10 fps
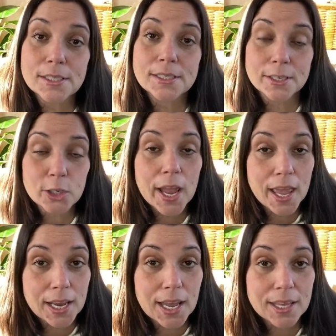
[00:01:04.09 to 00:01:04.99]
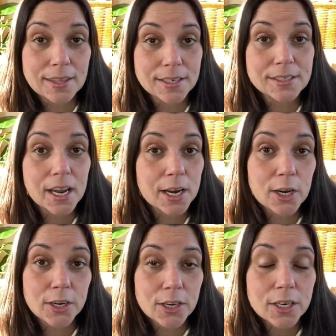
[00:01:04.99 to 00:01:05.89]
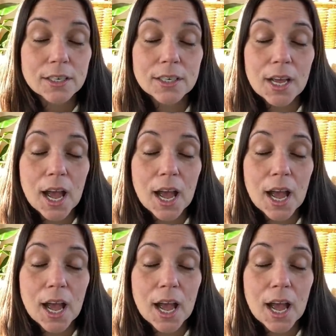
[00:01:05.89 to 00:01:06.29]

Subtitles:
such a headache the entire year.